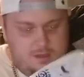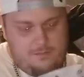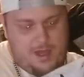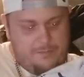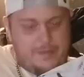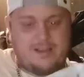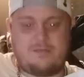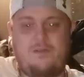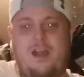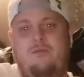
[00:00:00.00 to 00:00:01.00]
my best
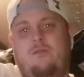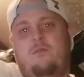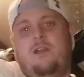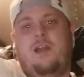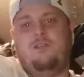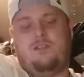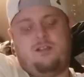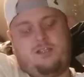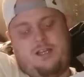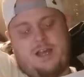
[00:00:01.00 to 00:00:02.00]
find was when I used to
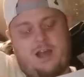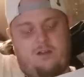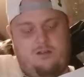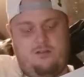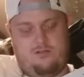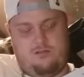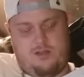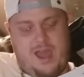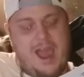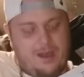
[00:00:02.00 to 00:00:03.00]
clean out
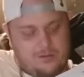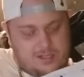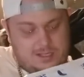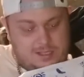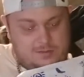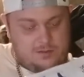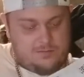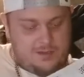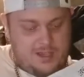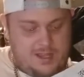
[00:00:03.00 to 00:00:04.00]
houses with
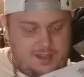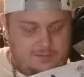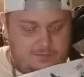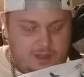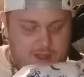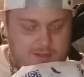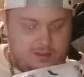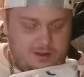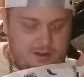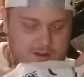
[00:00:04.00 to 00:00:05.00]
my father.